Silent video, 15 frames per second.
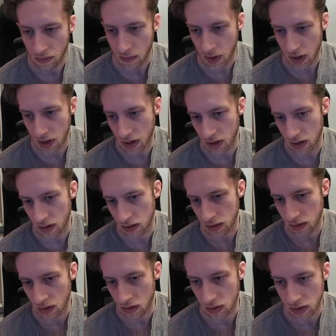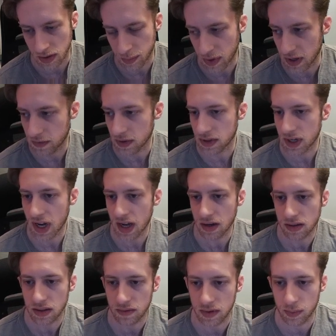And gonna look to play for
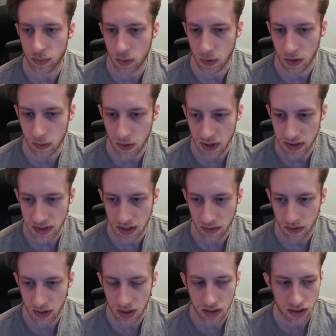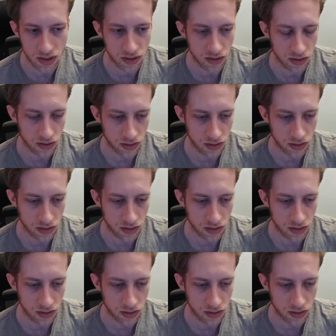stacks if the board runs out cleanly.